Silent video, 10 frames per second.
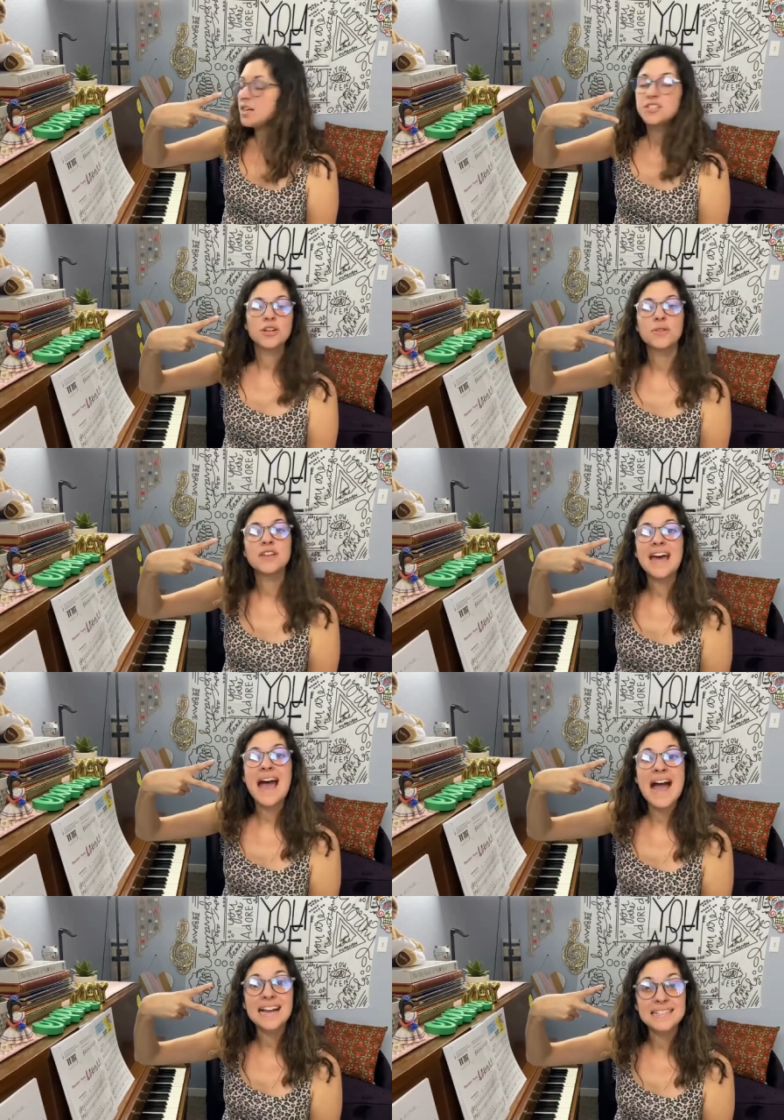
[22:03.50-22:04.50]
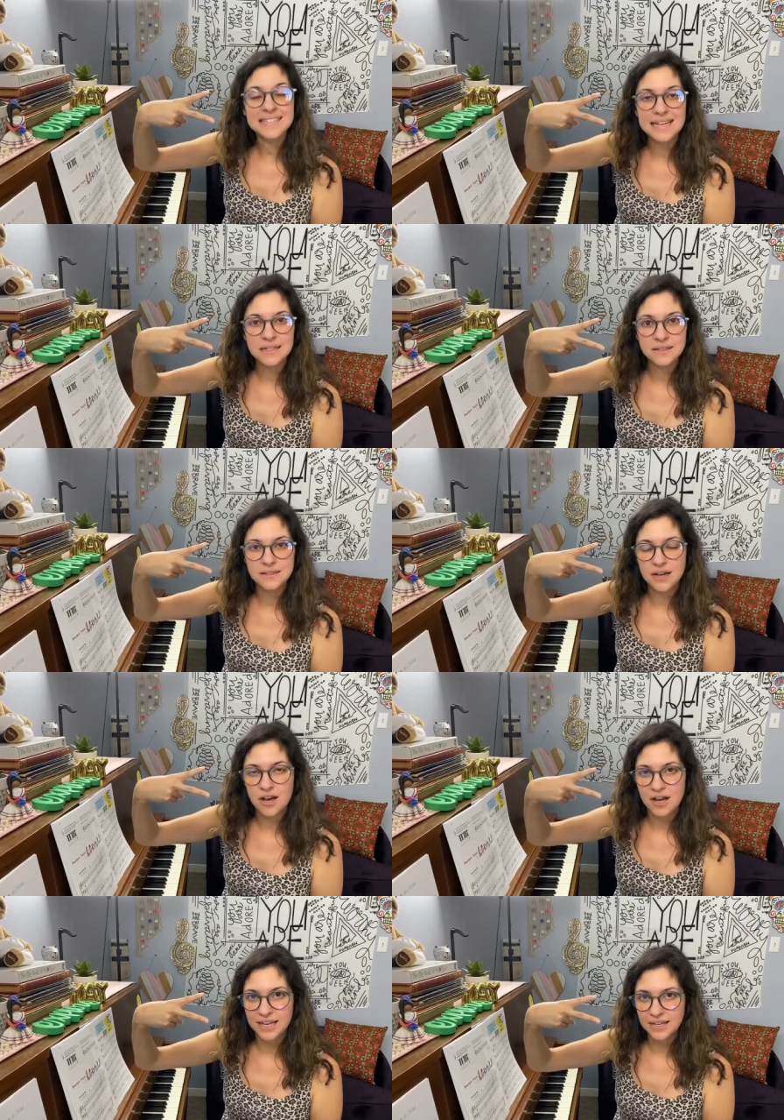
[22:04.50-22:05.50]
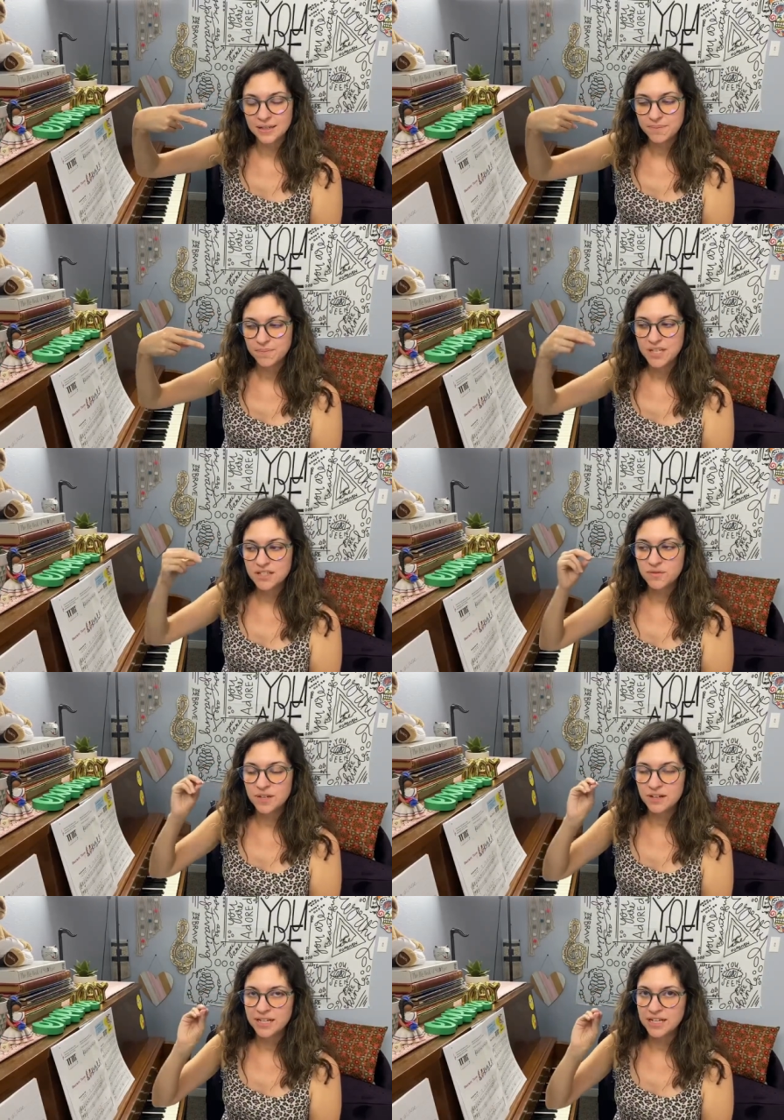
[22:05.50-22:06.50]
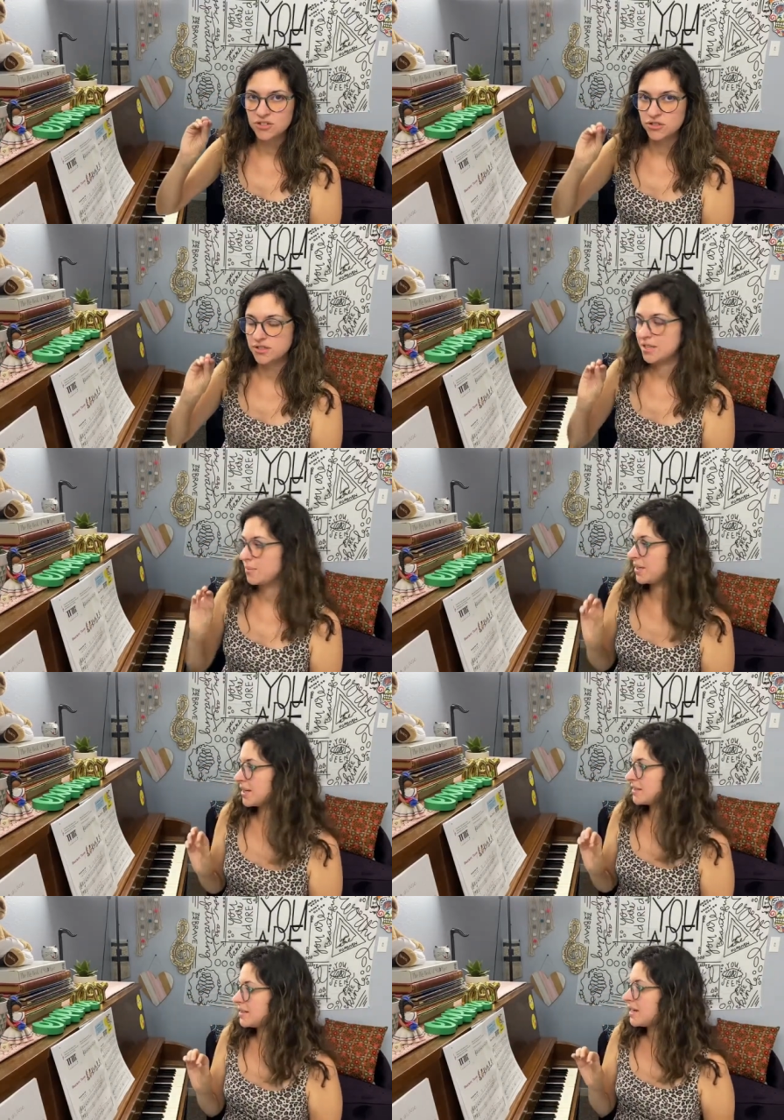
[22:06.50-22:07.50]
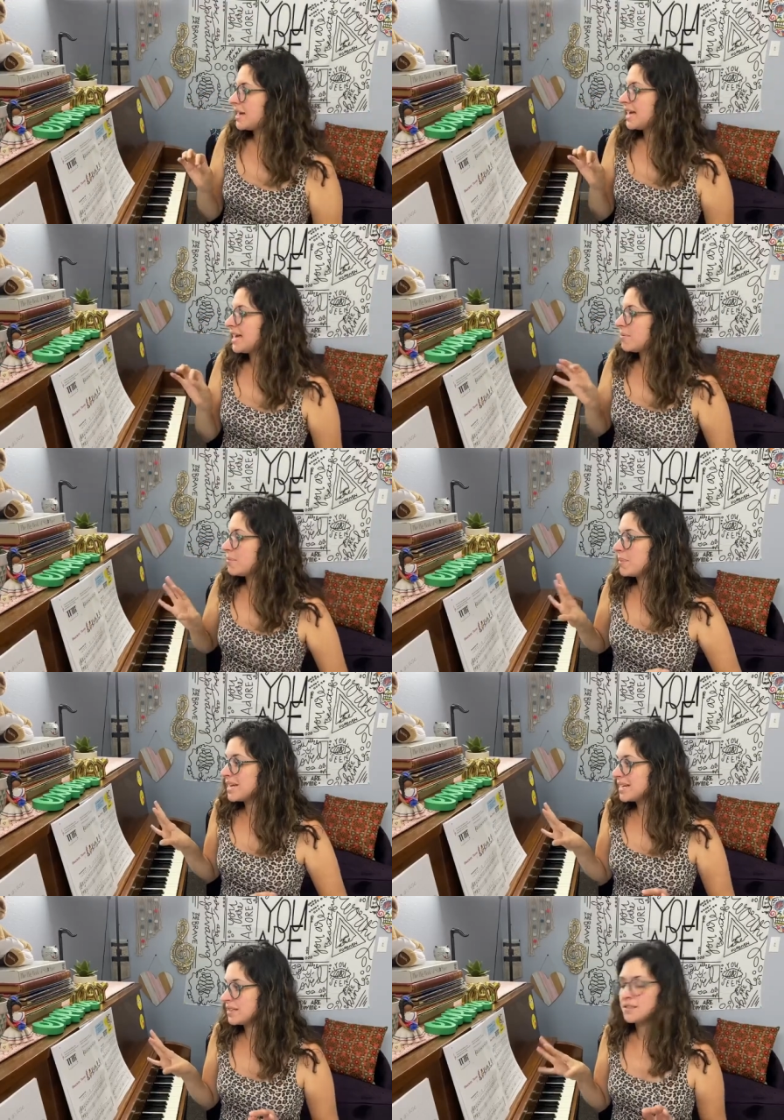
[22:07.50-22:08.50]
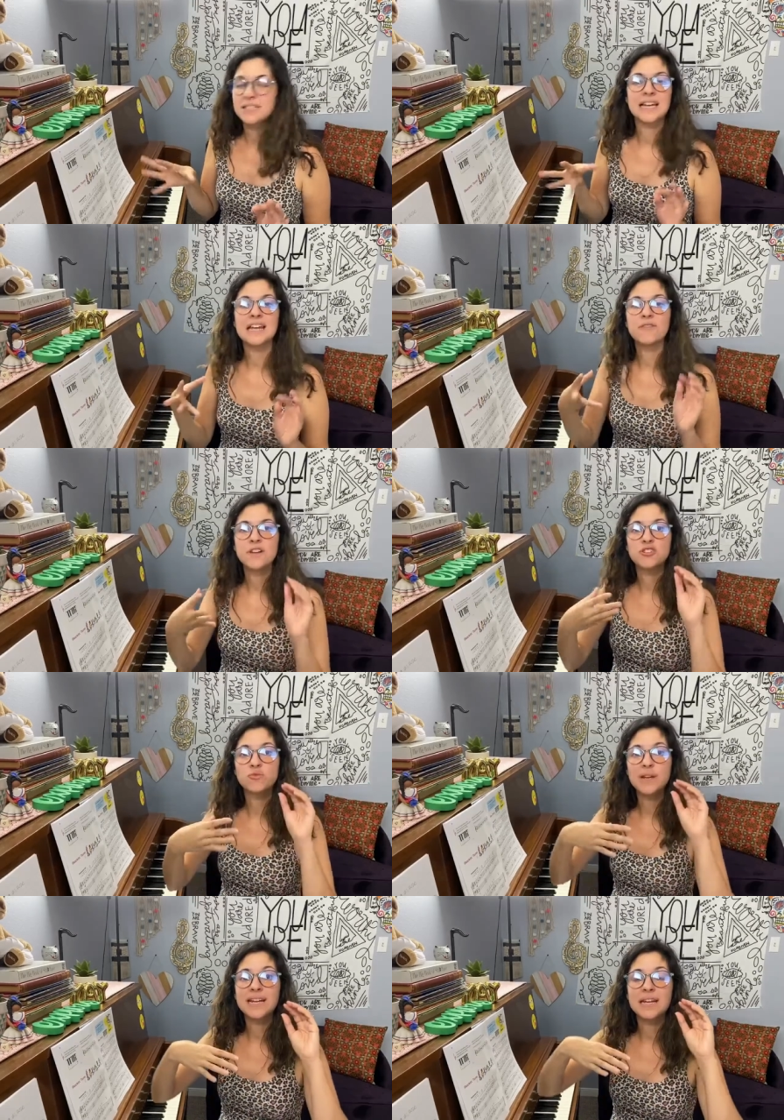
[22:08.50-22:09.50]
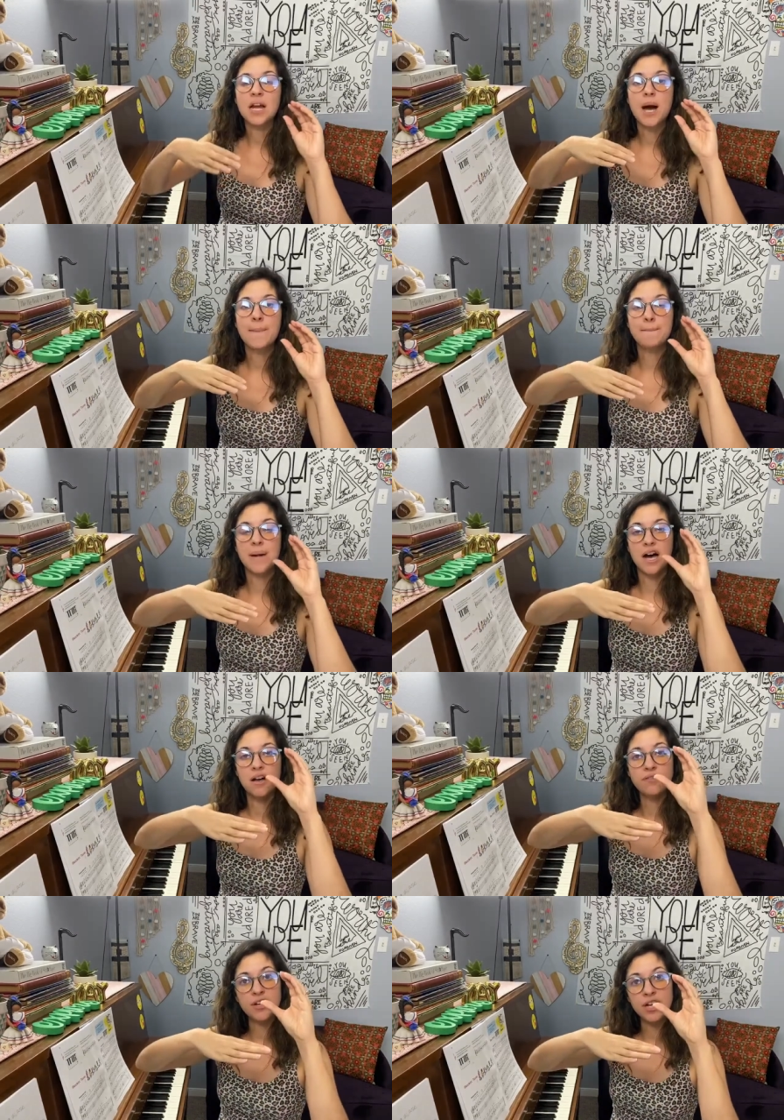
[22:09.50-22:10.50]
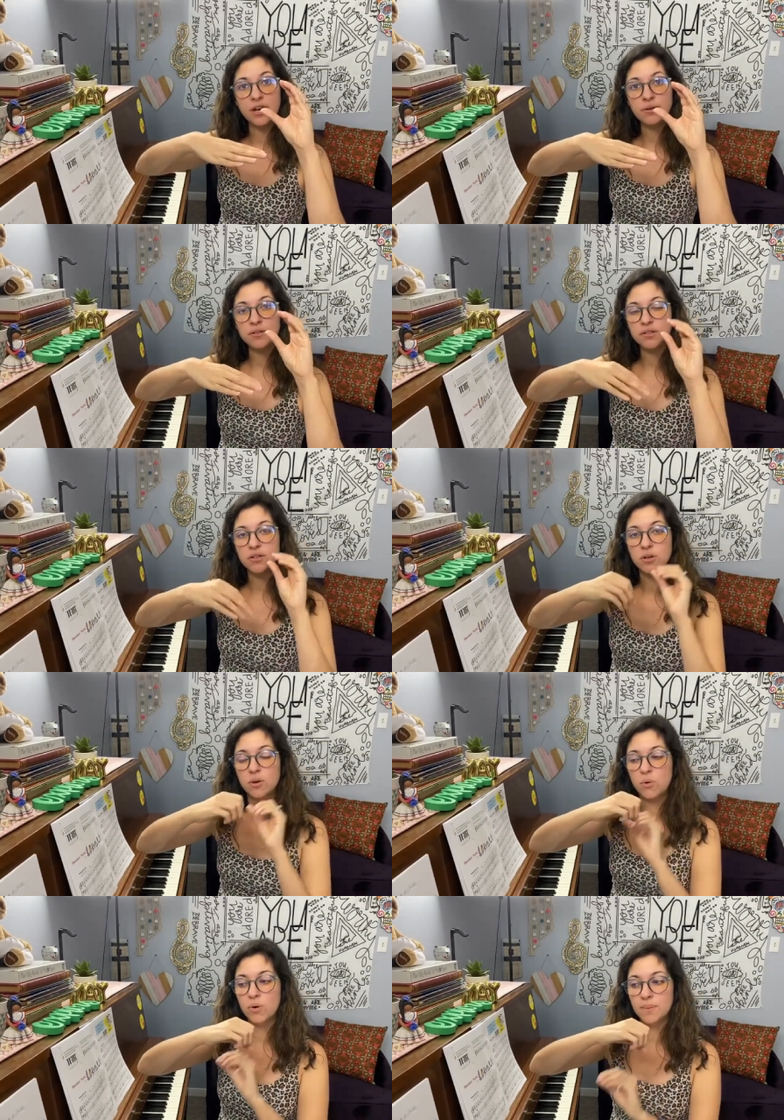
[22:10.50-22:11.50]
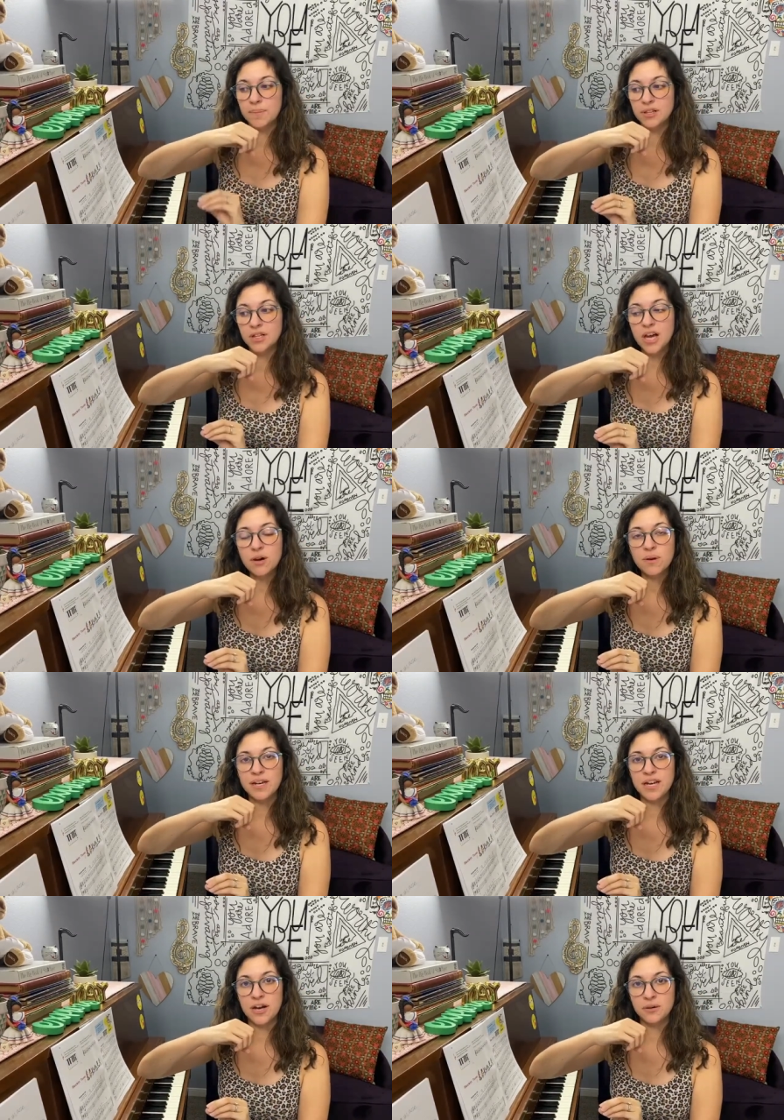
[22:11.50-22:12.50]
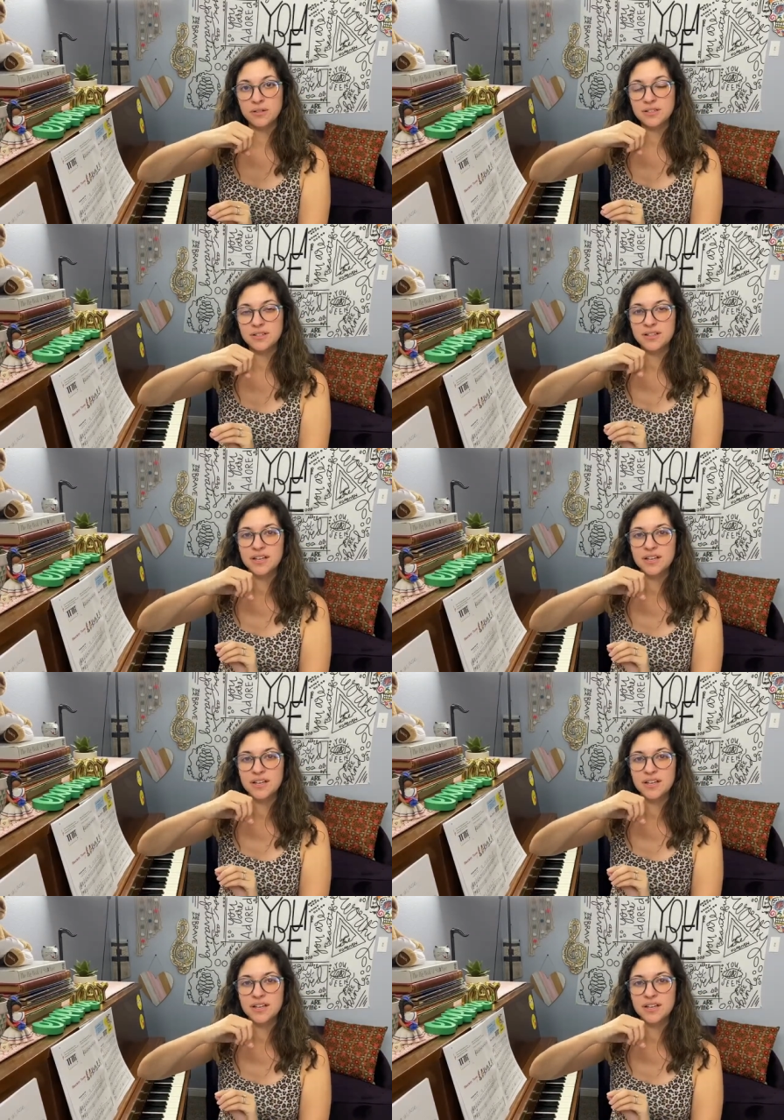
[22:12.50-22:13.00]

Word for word: So the accent sign is very interesting because it means that if it's written above a note or below a note,